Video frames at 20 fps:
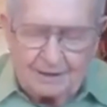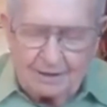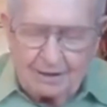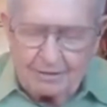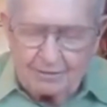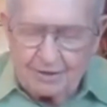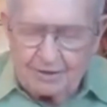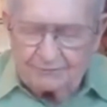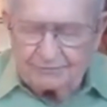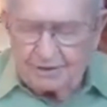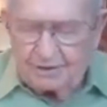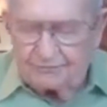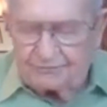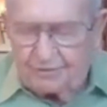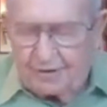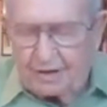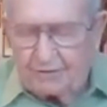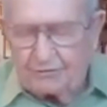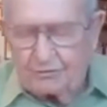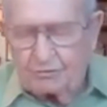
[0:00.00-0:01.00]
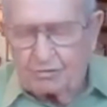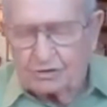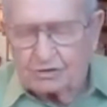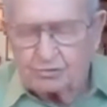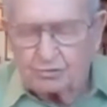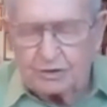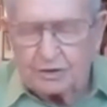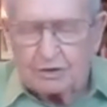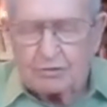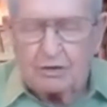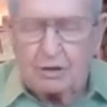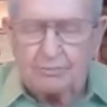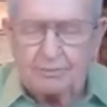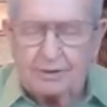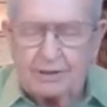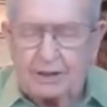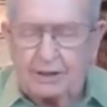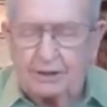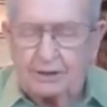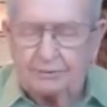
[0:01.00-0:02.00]
our Heavenly Father, as we come
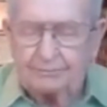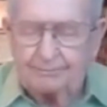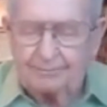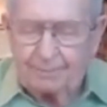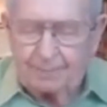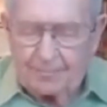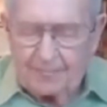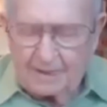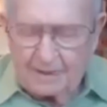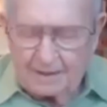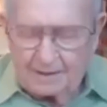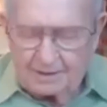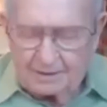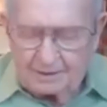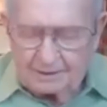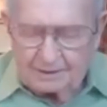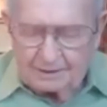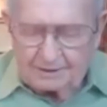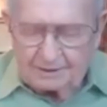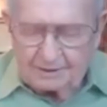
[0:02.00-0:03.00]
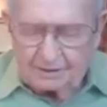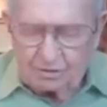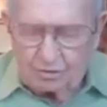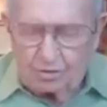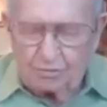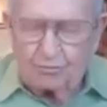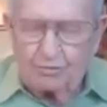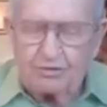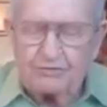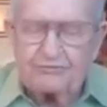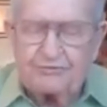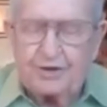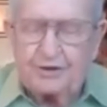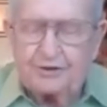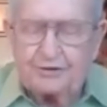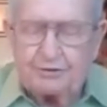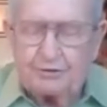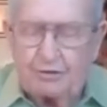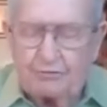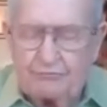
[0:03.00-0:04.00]
again, Lord, we
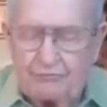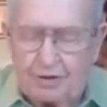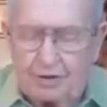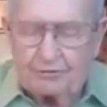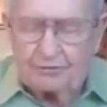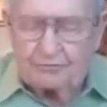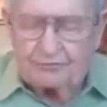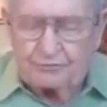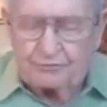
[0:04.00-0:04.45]
thank you, our Father,